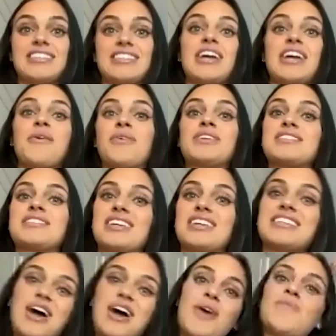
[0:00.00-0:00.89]
They would
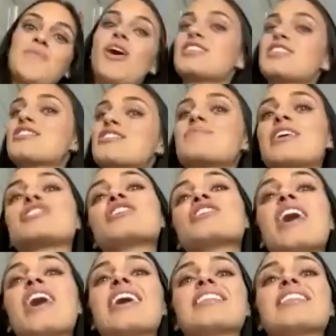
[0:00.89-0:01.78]
sit down and watch Temptation
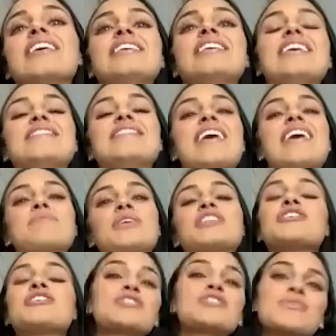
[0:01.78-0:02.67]
Island and they'd be
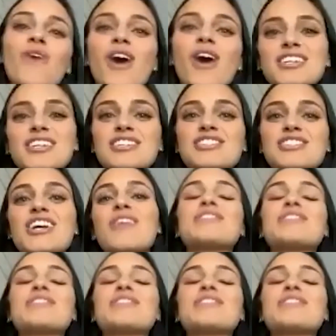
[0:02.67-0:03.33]
like, you should watch the show.